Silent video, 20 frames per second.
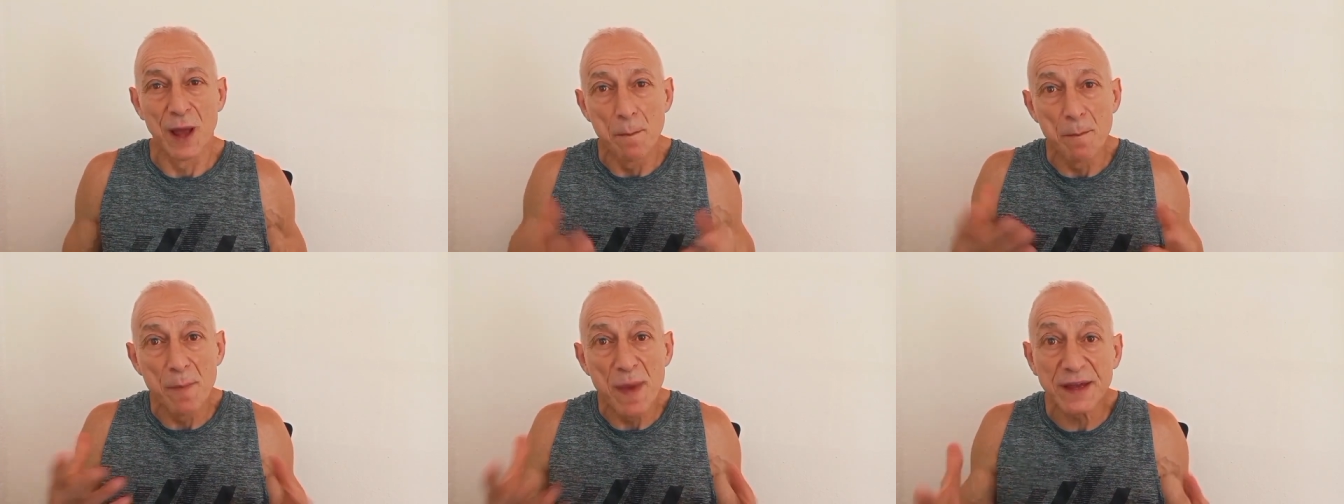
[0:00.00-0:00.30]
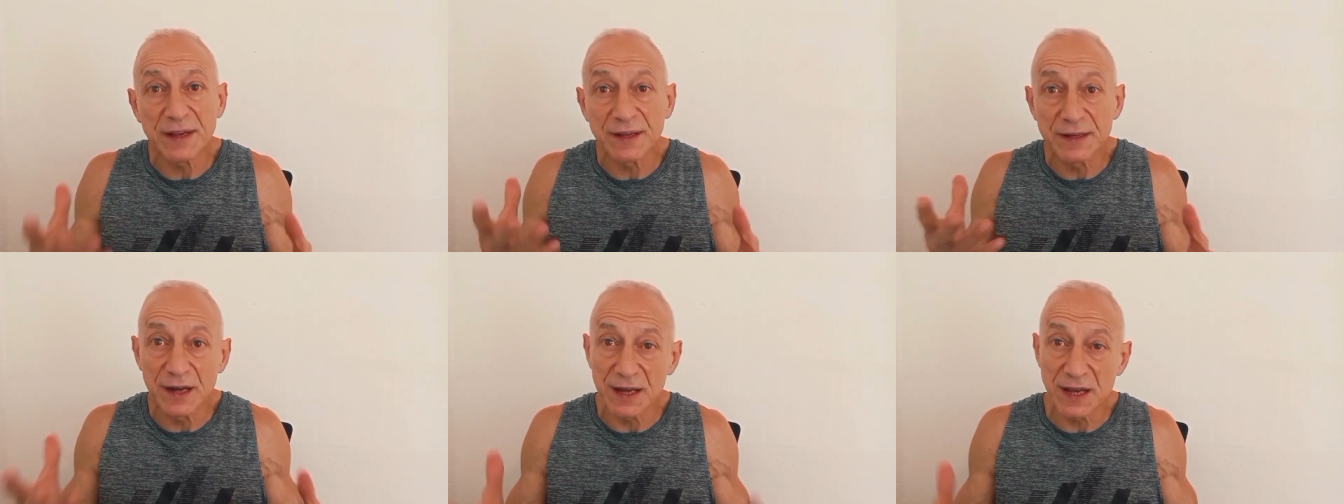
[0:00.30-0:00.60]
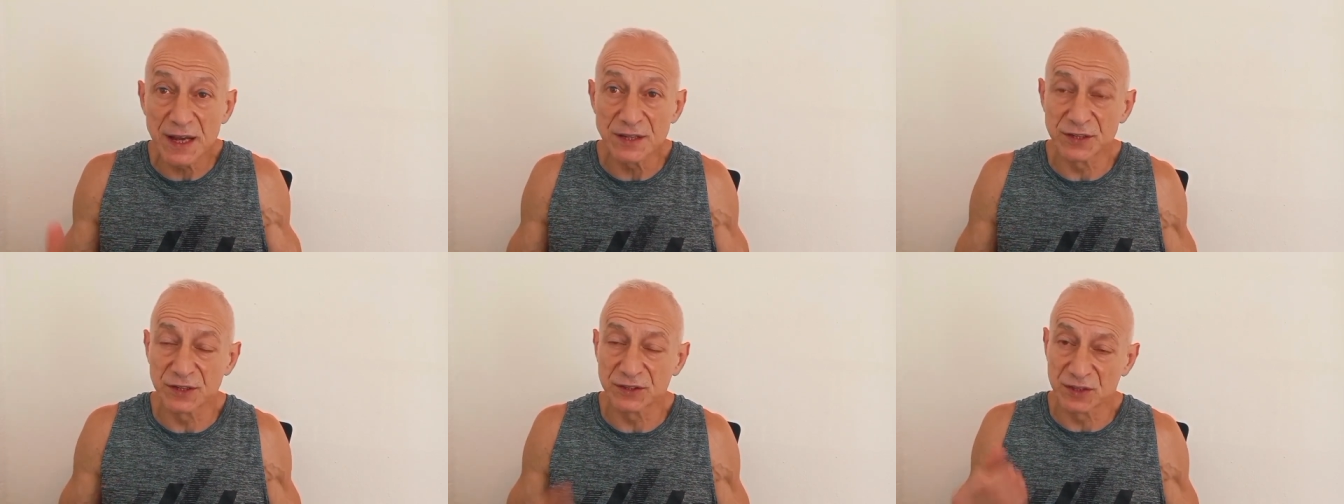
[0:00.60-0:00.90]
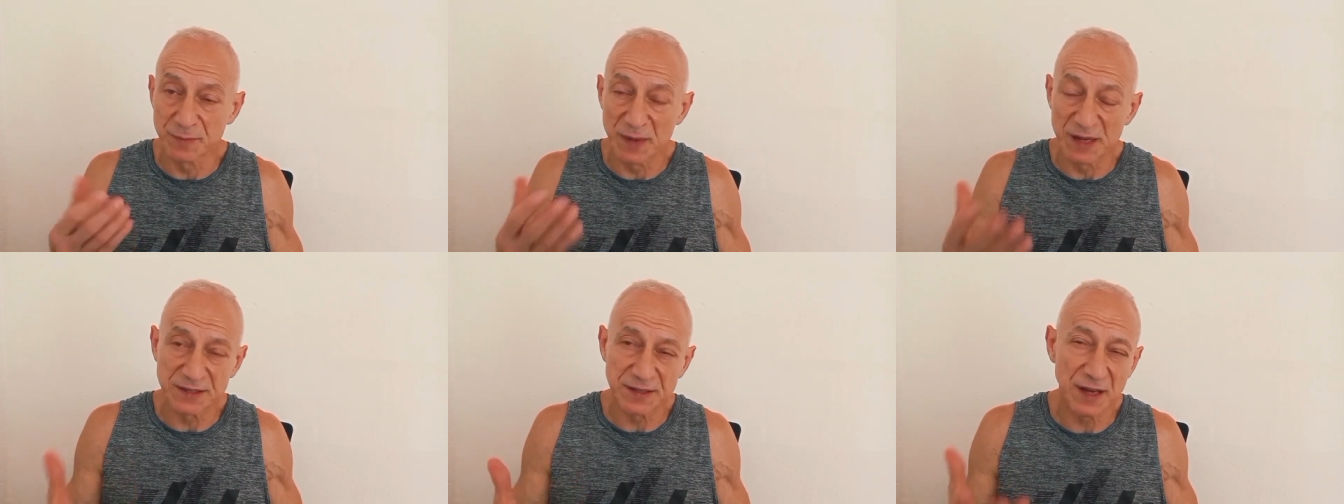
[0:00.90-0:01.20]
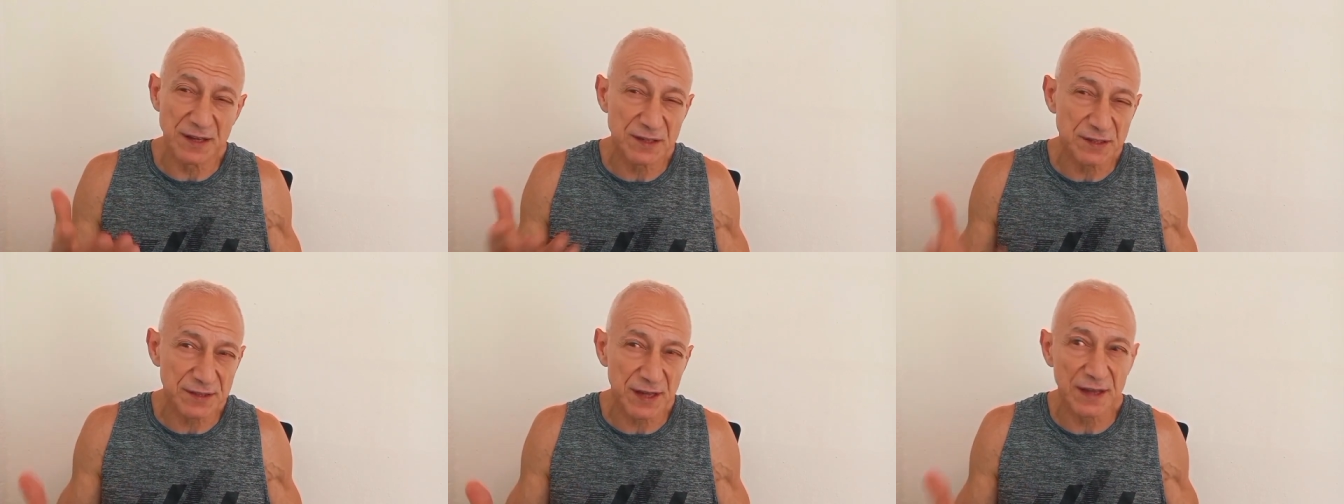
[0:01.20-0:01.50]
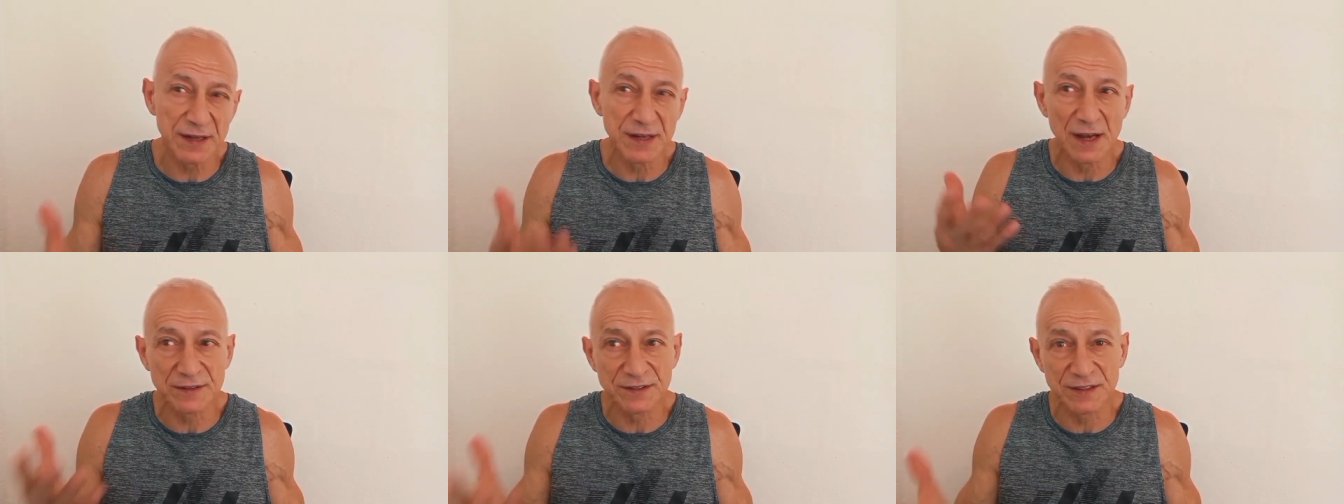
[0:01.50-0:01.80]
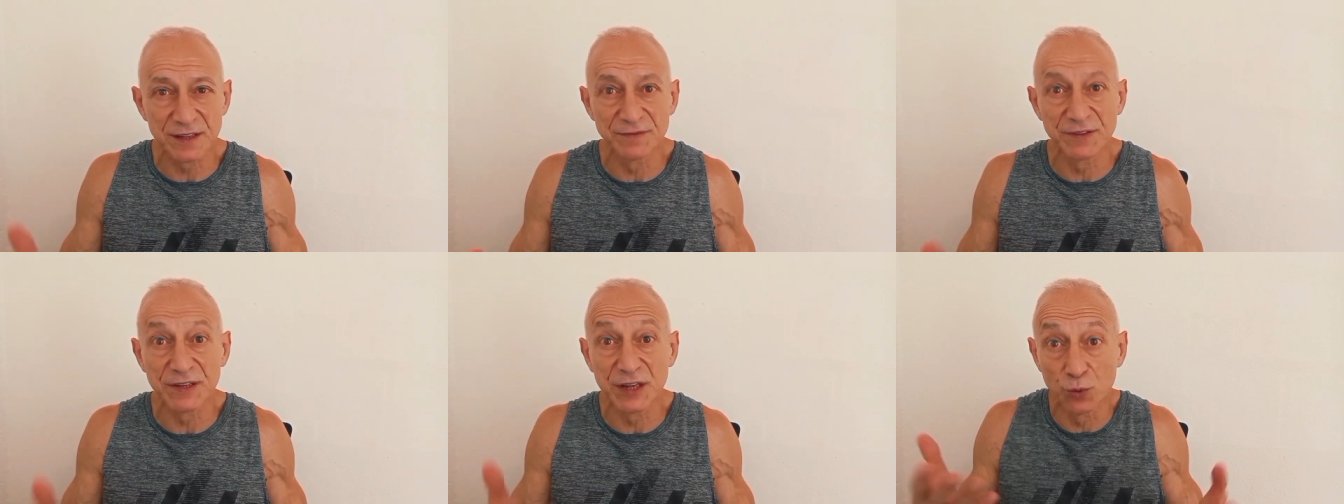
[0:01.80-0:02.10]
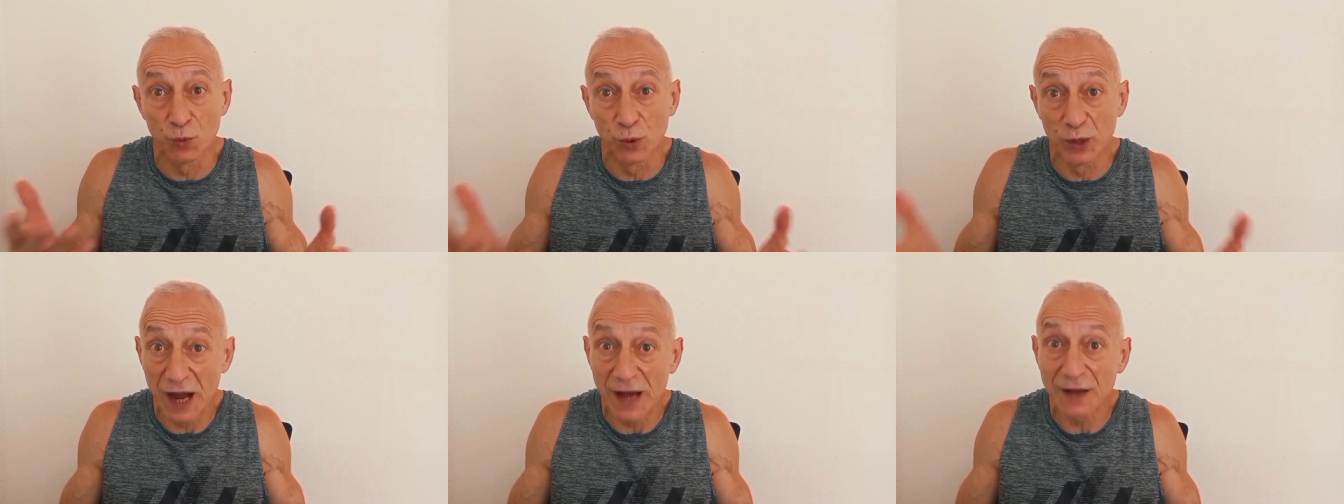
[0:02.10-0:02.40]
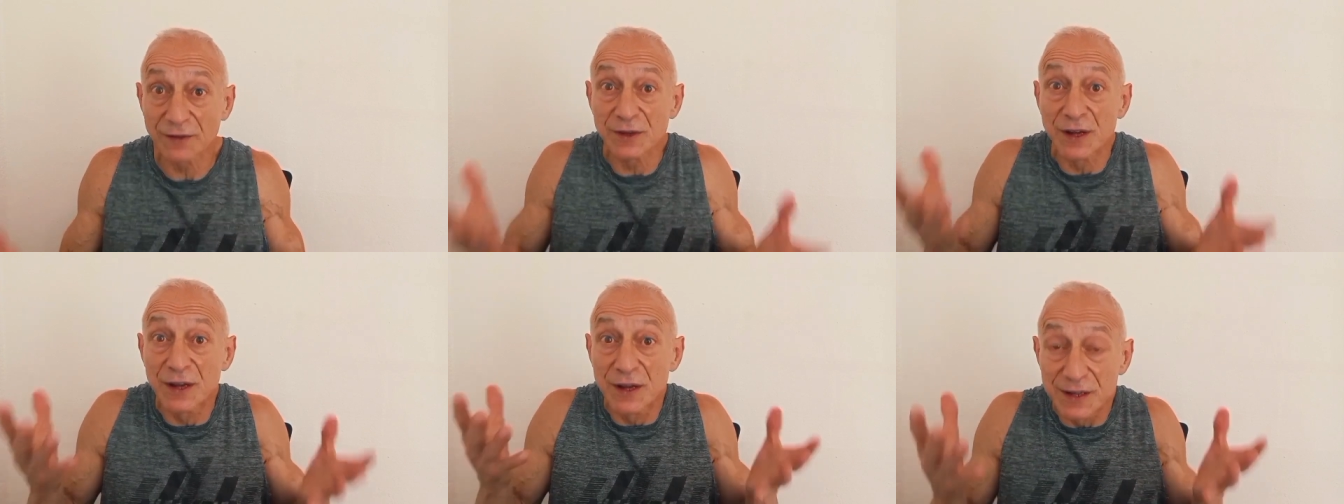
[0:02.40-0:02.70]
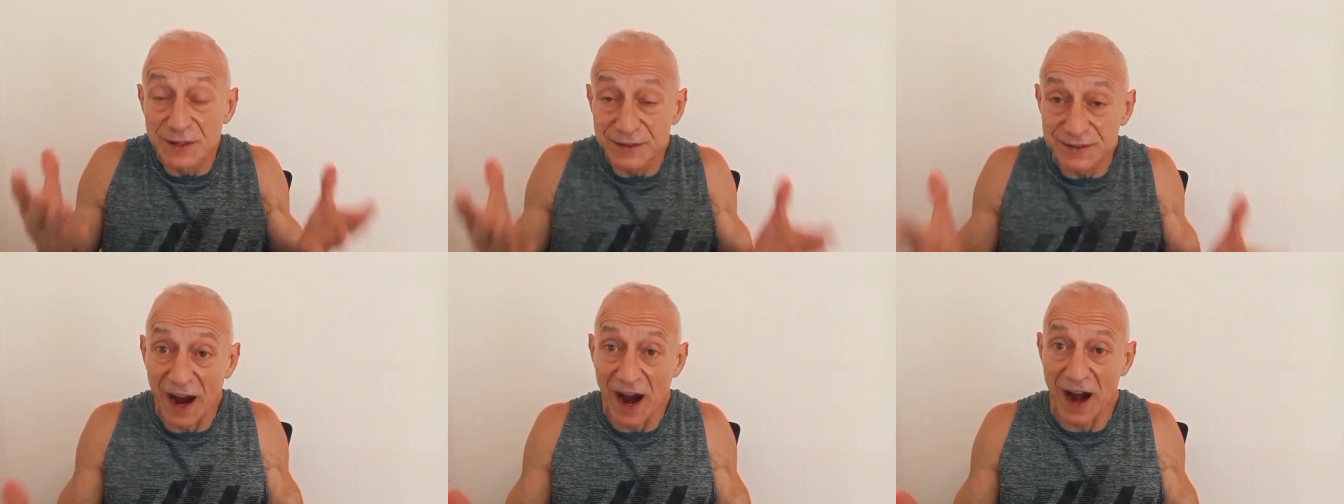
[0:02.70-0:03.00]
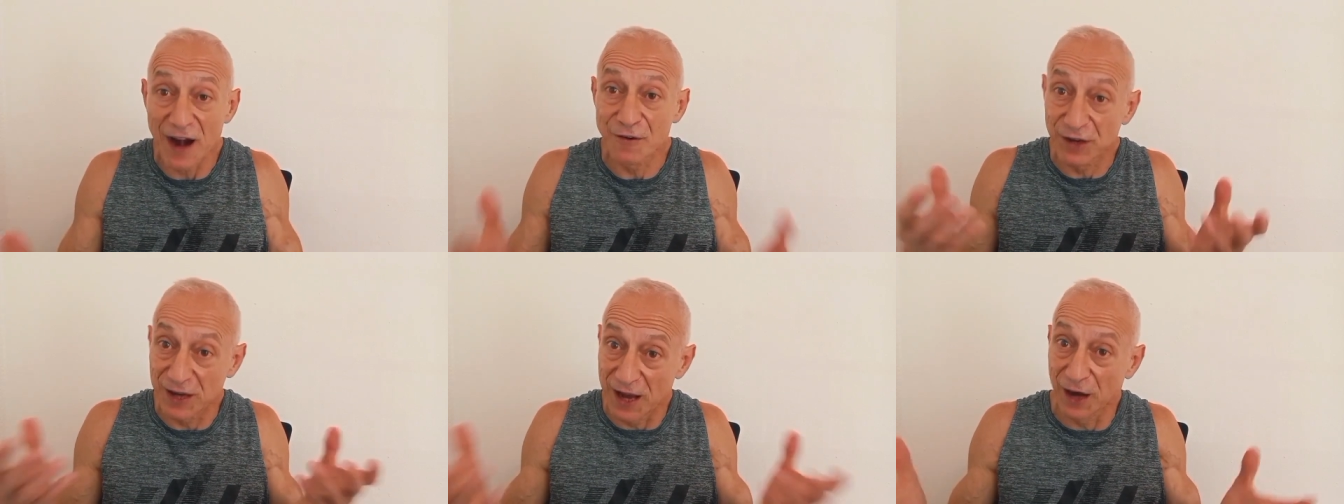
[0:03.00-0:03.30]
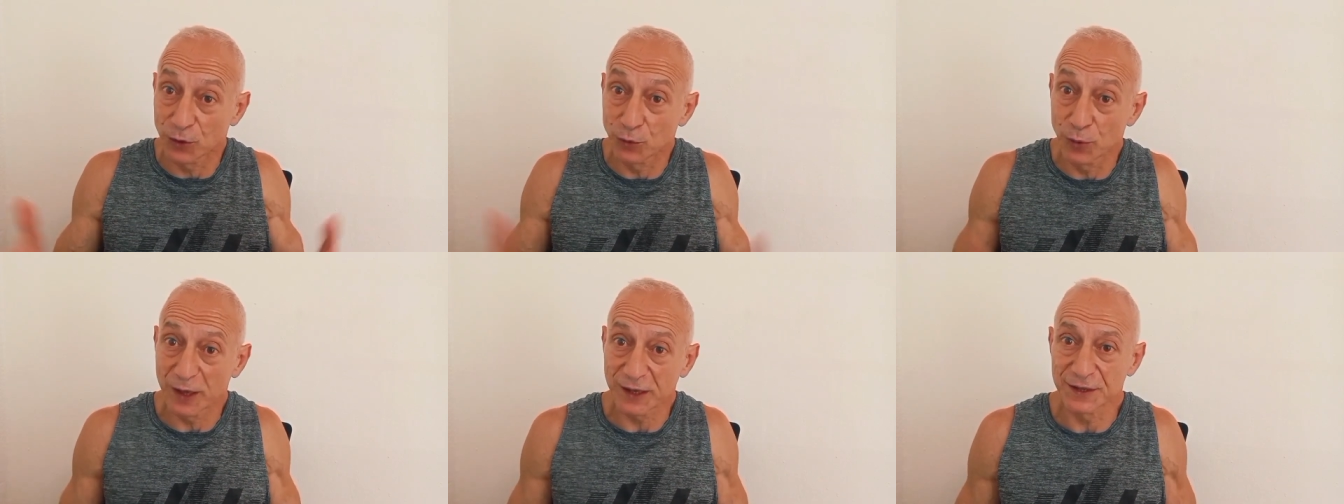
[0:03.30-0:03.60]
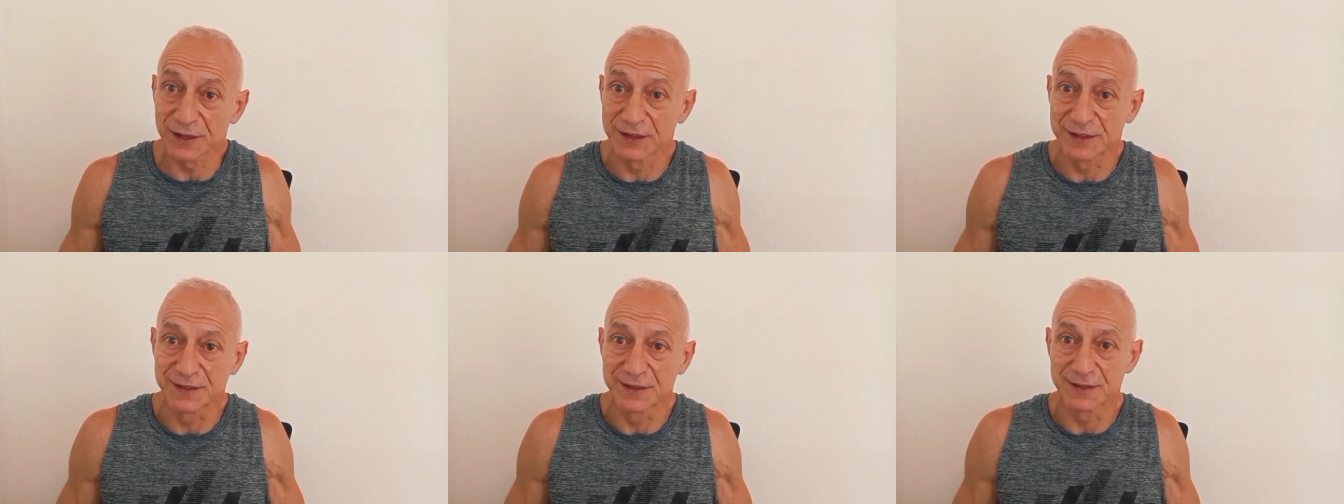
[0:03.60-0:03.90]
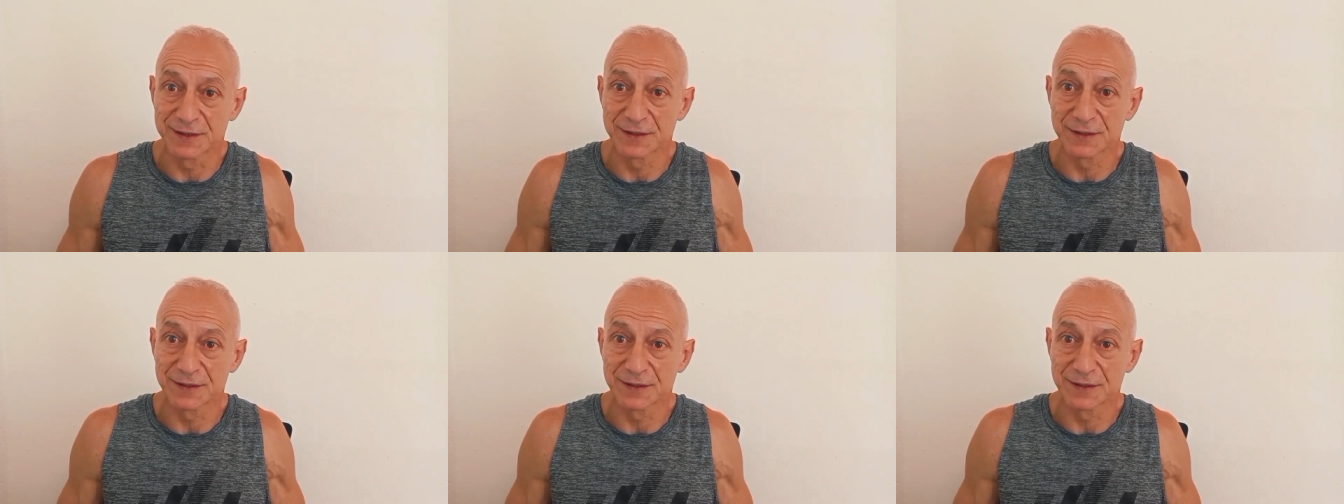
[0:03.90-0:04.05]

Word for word: making it easier to maintain steady activity without tiring out quickly.